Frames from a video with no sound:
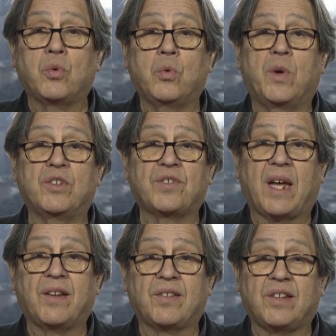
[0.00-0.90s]
Buenos
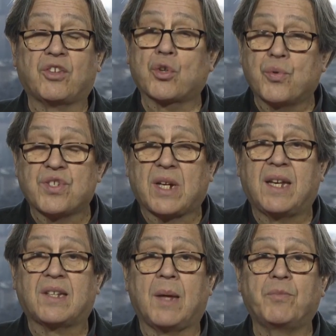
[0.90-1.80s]
Aires is crucial
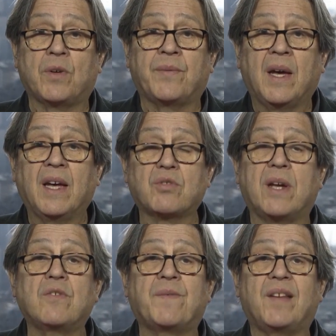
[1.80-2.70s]
in terms of
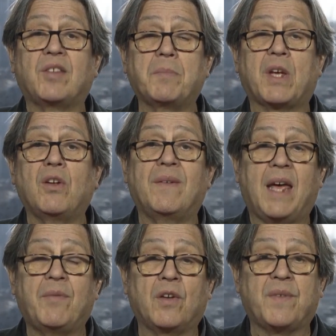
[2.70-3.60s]
trying to find some kind of
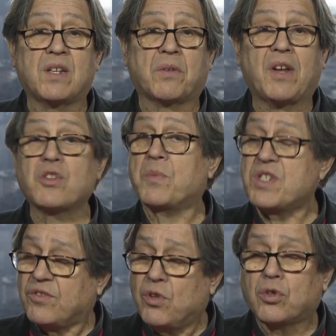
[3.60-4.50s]
level of integration,
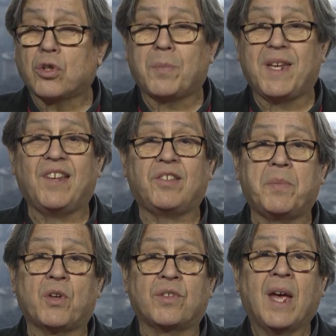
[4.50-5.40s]
which is not going to be easy
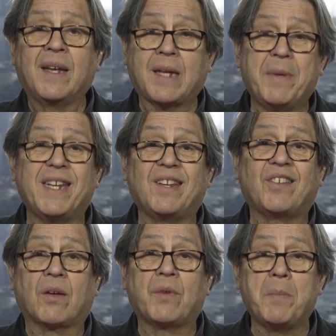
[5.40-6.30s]
because there are many
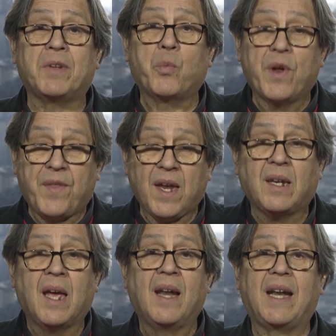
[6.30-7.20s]
disagreements
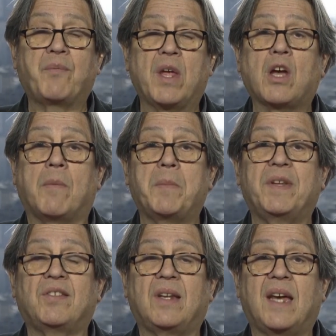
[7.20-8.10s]
within left-wing
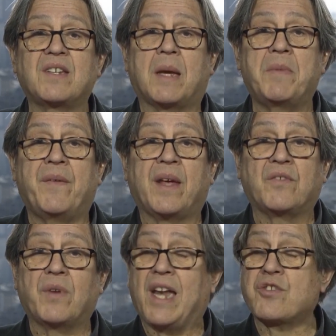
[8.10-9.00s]
governments in Latin America
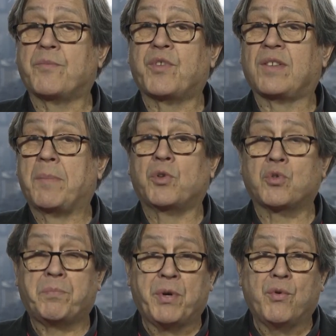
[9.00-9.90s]
in relation, for example,
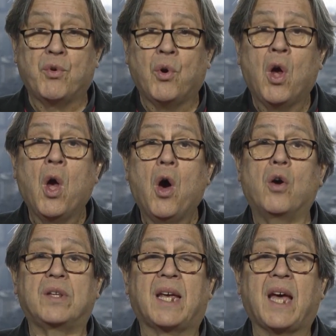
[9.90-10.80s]
to Peru,
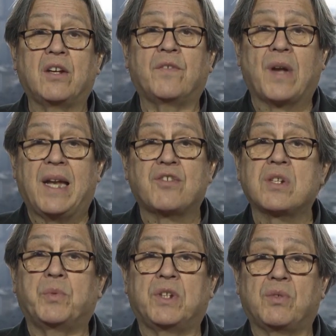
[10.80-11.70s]
or the kind of
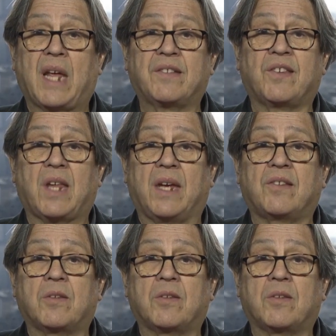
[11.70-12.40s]
relationship with the United States.